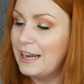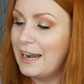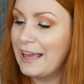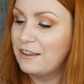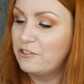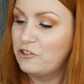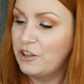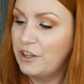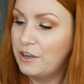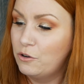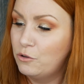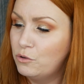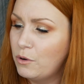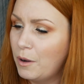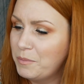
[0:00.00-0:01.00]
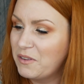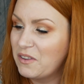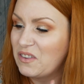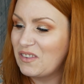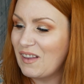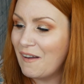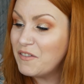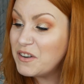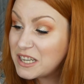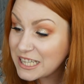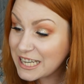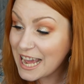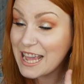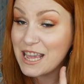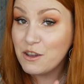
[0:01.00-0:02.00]
collection oh up to
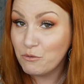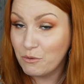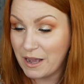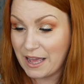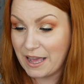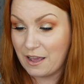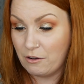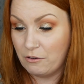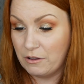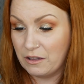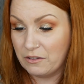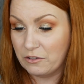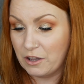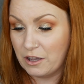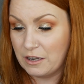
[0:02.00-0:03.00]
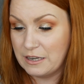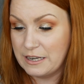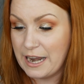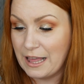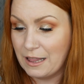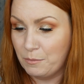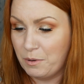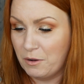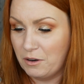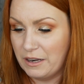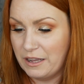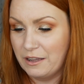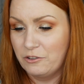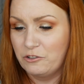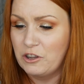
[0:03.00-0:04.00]
seven day wear oh that's good nail
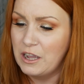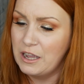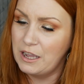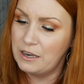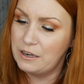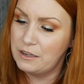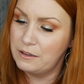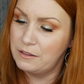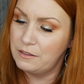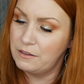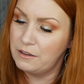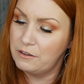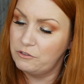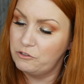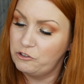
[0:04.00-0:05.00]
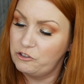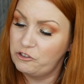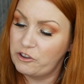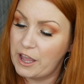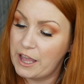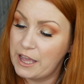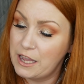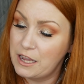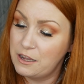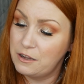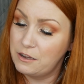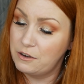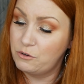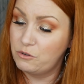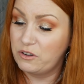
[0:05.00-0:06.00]
polish and in in
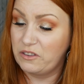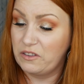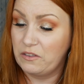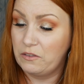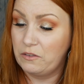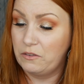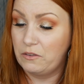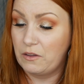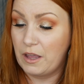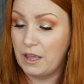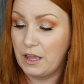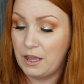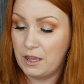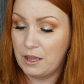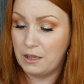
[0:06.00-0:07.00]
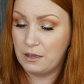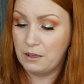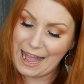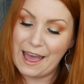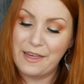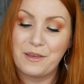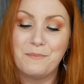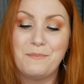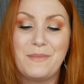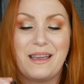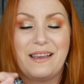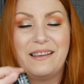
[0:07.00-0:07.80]
shade does it say heather